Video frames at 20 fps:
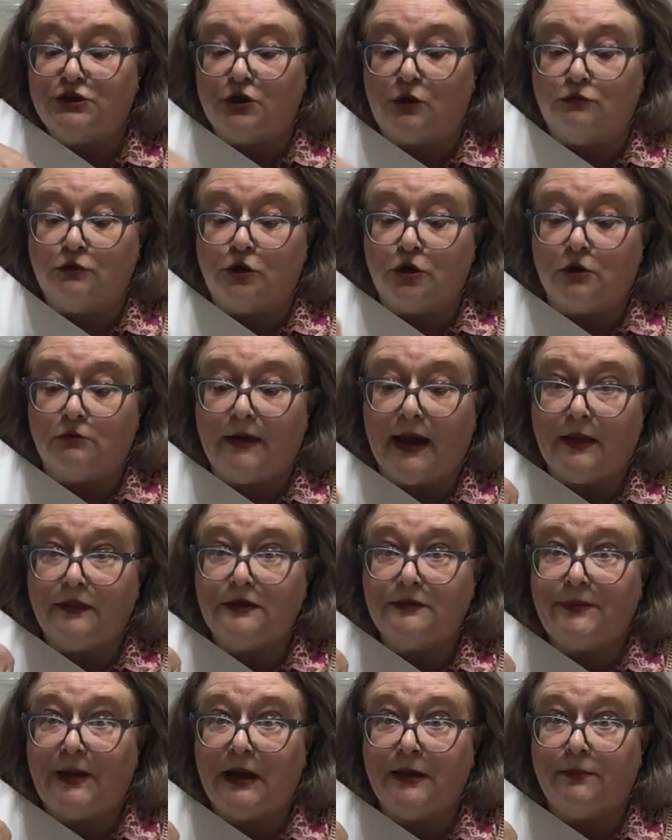Don't look around
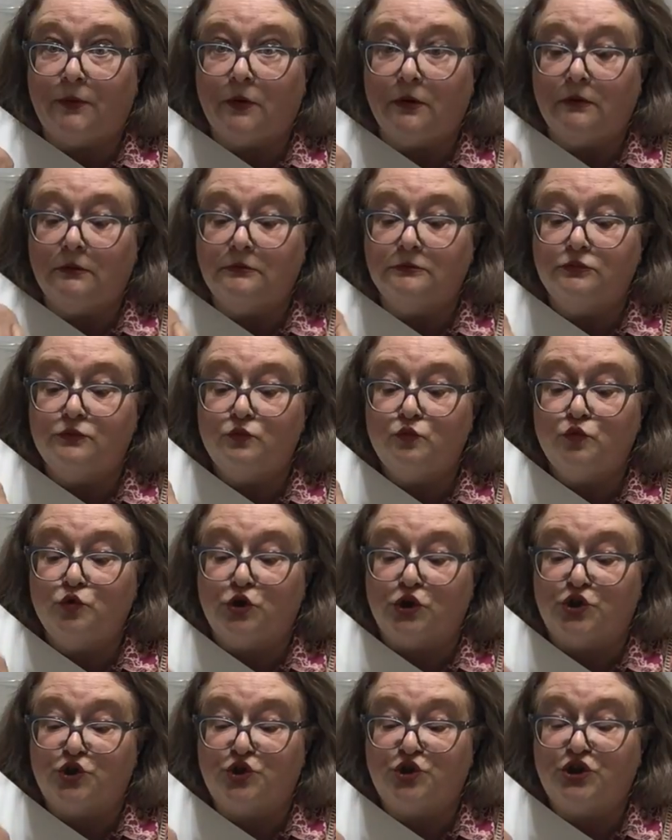the paper.
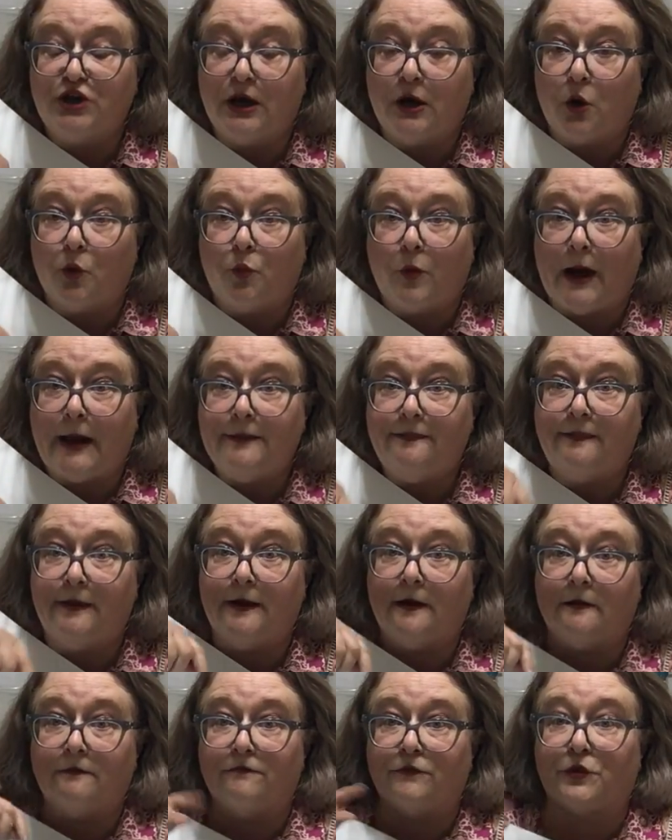Just stare right
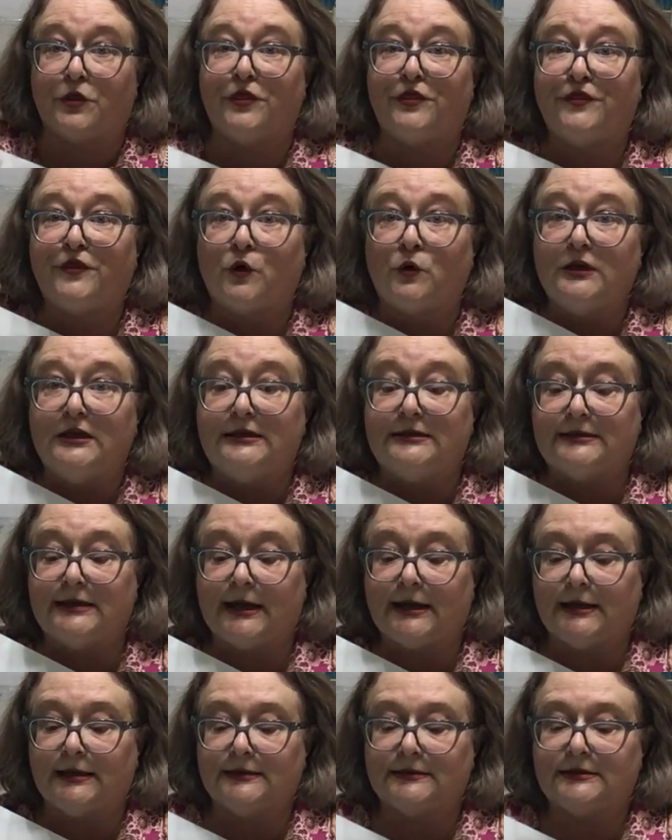there for 30
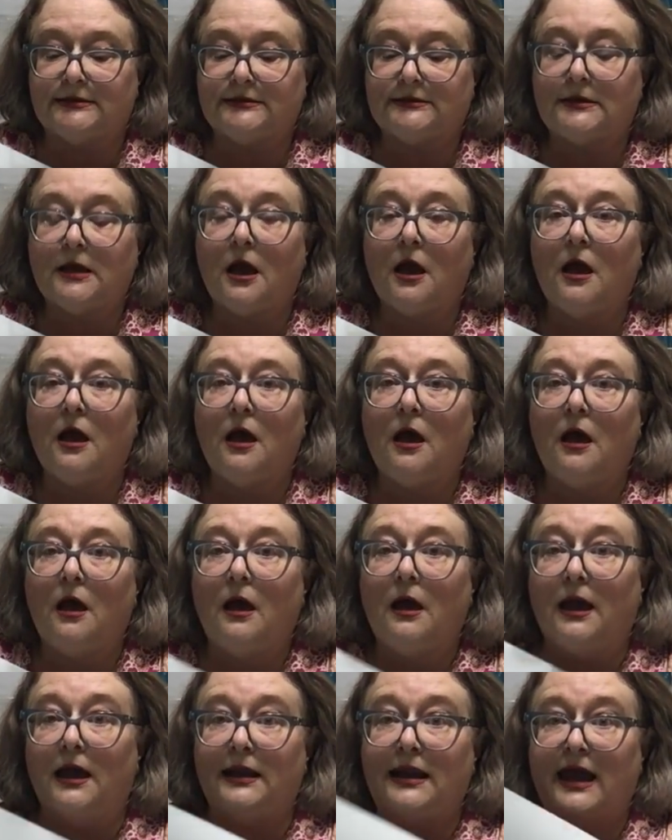seconds
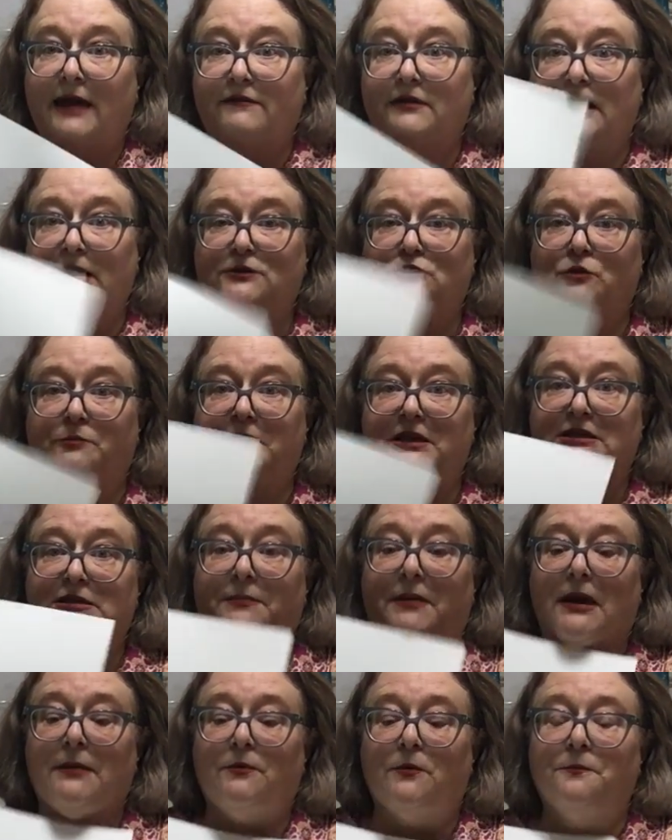and have an extra piece of
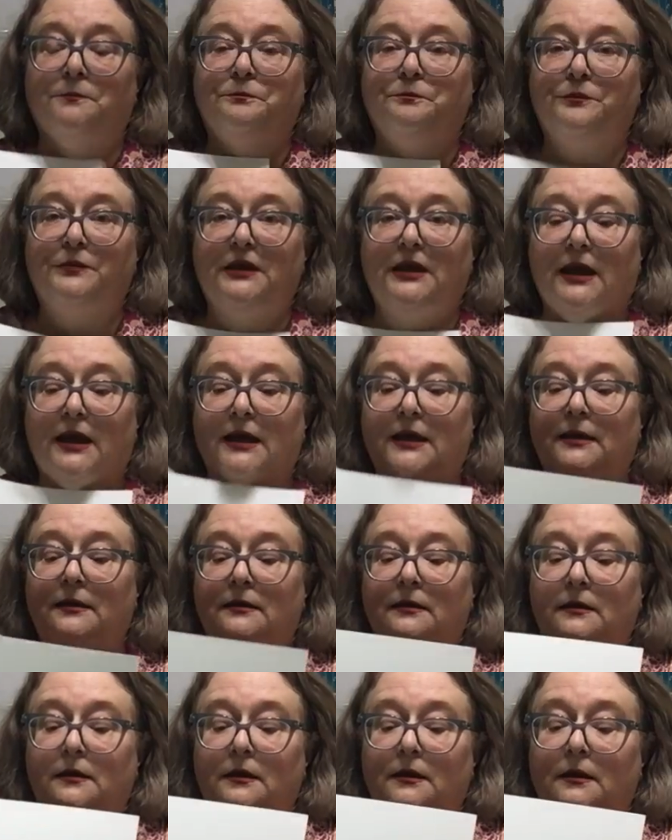paper, okay?
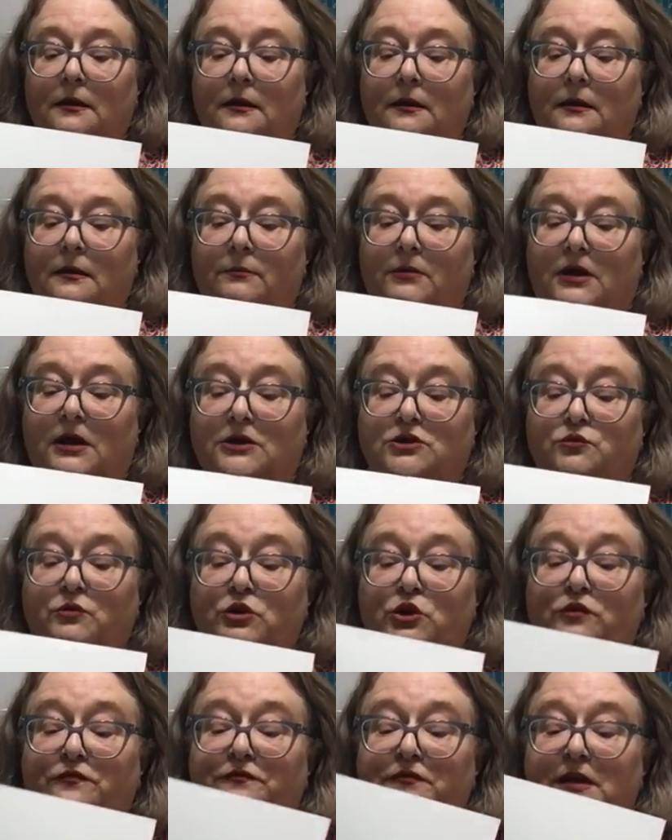Because when
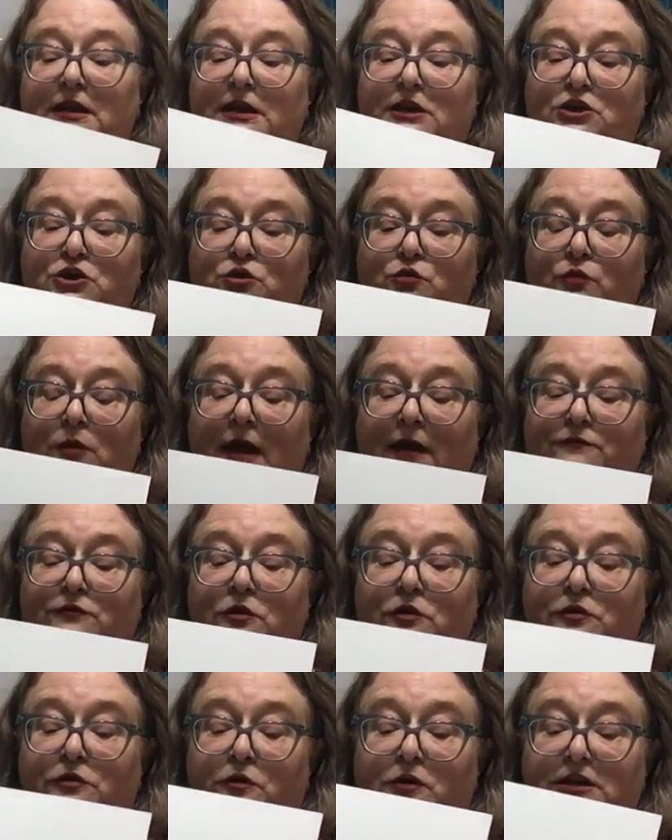you finish, after
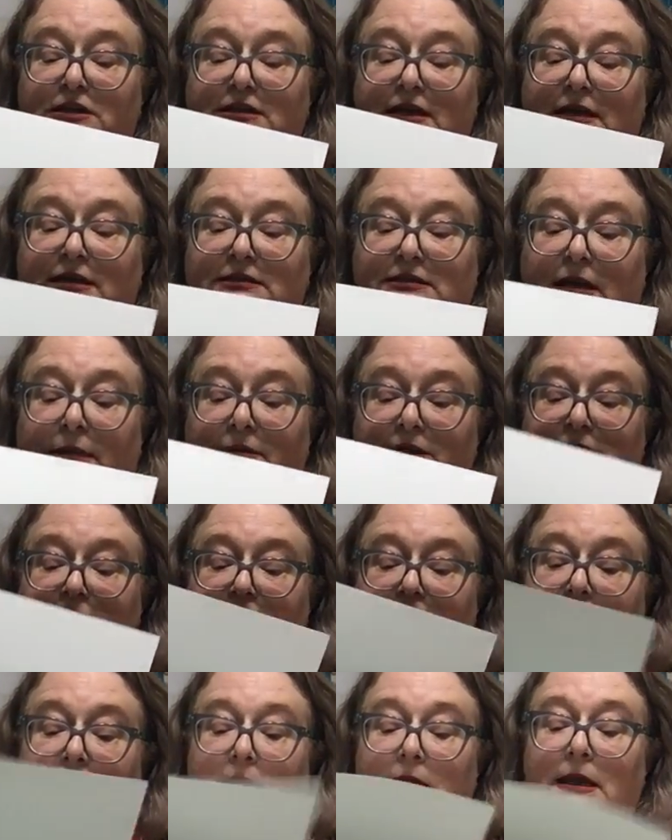the 30 seconds, I'm going to
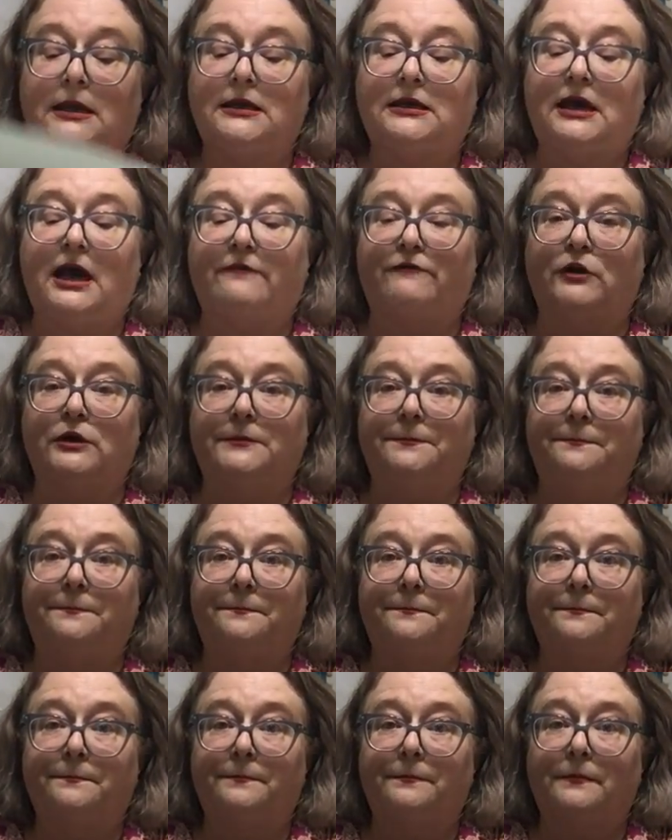say, cover it,
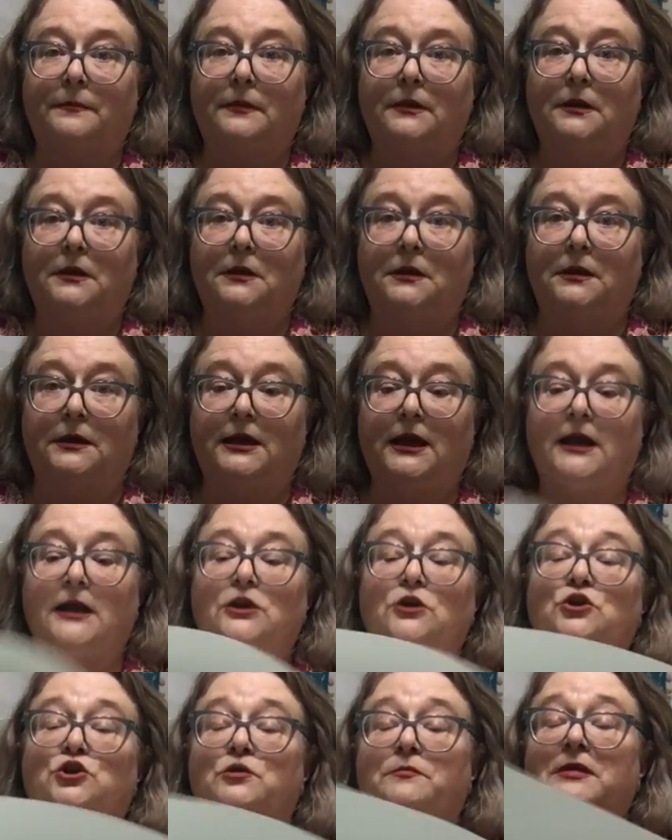okay?
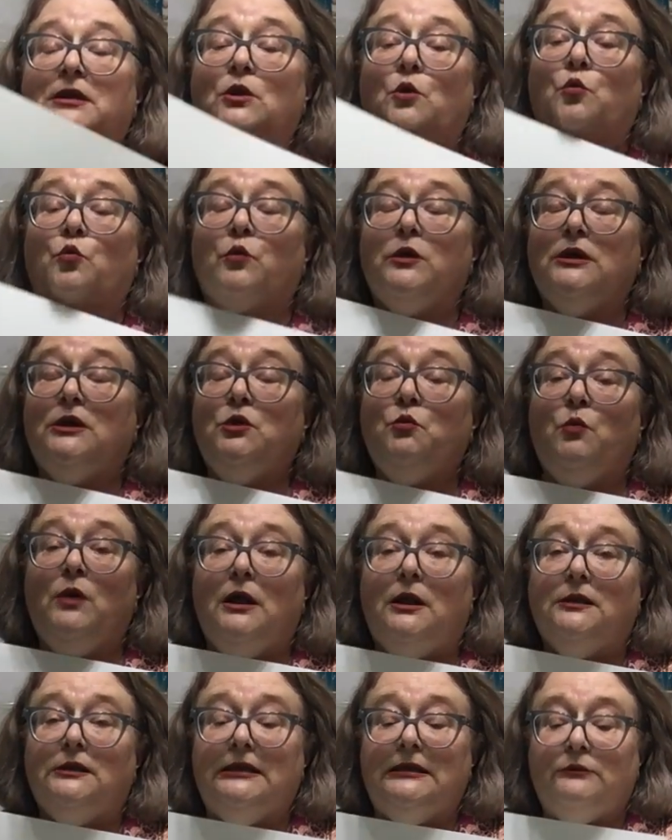You should be in a really
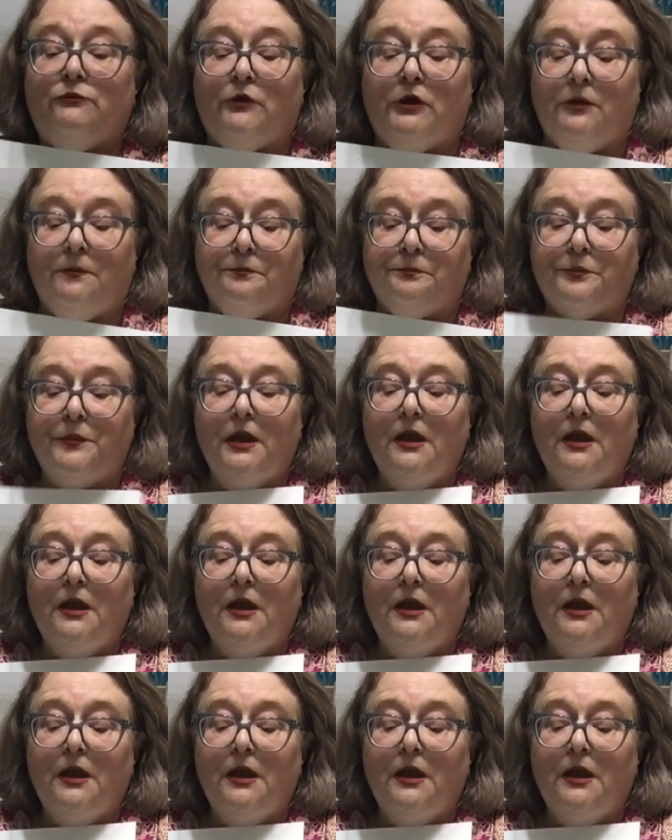well-lit room.